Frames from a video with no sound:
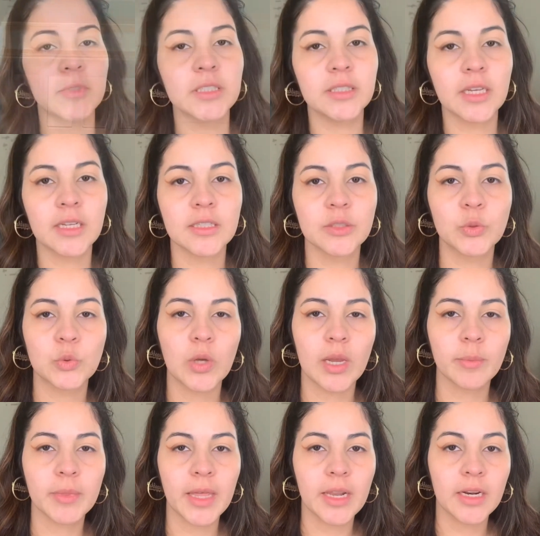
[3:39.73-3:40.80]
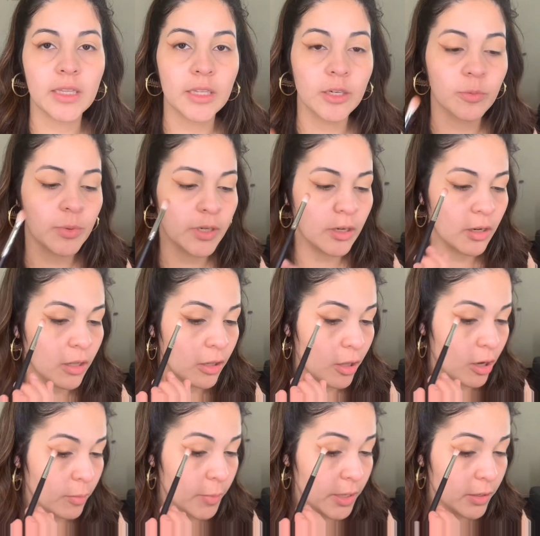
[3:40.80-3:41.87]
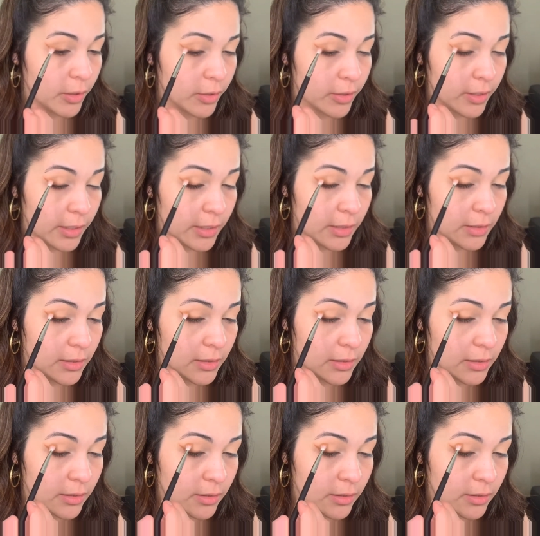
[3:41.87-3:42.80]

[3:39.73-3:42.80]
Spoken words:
gonna swipe that a little bit along my crease.